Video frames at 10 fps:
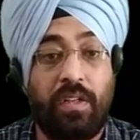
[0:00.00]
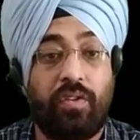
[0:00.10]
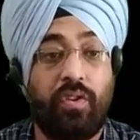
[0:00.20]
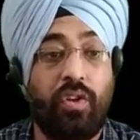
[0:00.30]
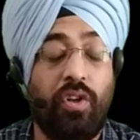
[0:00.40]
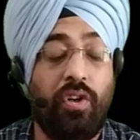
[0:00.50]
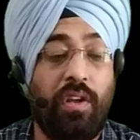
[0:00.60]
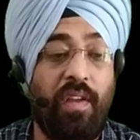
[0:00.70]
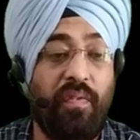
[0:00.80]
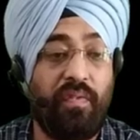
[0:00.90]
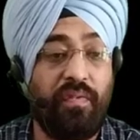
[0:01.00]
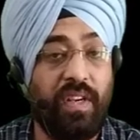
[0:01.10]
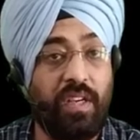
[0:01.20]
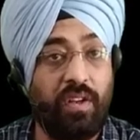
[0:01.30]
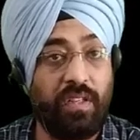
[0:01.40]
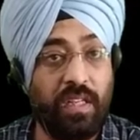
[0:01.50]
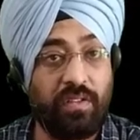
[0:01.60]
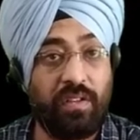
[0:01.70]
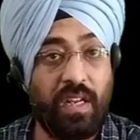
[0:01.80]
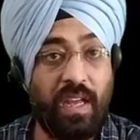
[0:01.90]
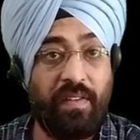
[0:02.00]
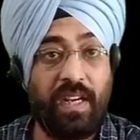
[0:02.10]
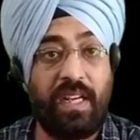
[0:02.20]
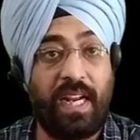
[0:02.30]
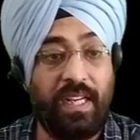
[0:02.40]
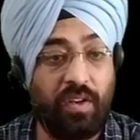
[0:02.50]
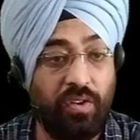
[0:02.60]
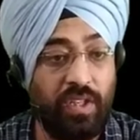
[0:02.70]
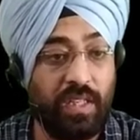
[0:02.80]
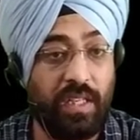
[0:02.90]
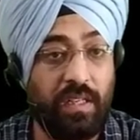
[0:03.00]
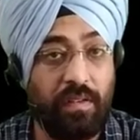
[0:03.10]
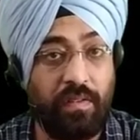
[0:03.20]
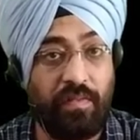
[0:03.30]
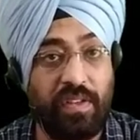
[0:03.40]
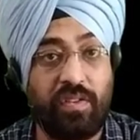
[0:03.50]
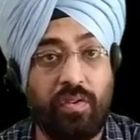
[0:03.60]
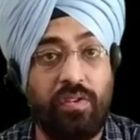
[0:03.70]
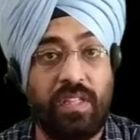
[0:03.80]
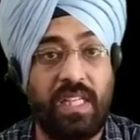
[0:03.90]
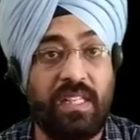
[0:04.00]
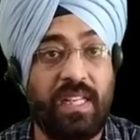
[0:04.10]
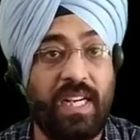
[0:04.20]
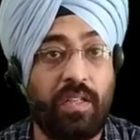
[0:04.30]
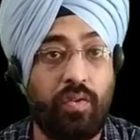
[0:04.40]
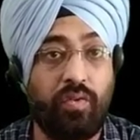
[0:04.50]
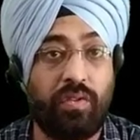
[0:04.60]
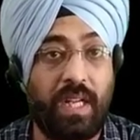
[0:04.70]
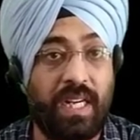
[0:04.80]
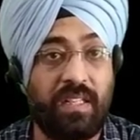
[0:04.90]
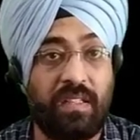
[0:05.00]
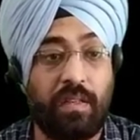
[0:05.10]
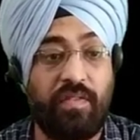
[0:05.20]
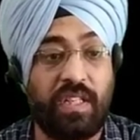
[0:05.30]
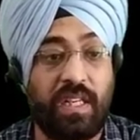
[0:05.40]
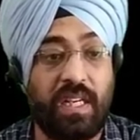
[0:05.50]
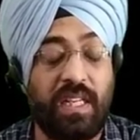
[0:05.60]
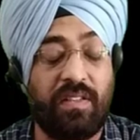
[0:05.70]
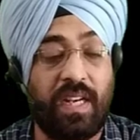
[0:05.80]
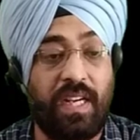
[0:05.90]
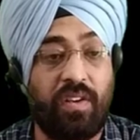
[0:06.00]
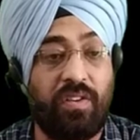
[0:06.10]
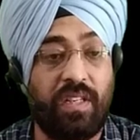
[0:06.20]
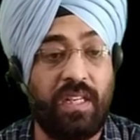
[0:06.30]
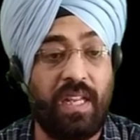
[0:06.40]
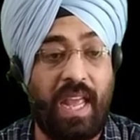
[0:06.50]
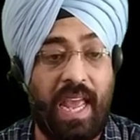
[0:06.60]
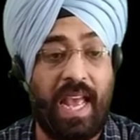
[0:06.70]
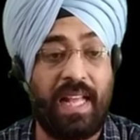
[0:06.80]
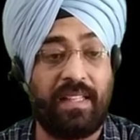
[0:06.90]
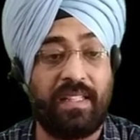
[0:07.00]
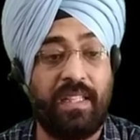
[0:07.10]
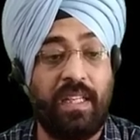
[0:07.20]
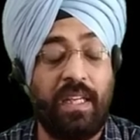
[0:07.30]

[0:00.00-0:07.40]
So if we does not have any nitrogen, the first rule says that choose that system which contains nitrogen as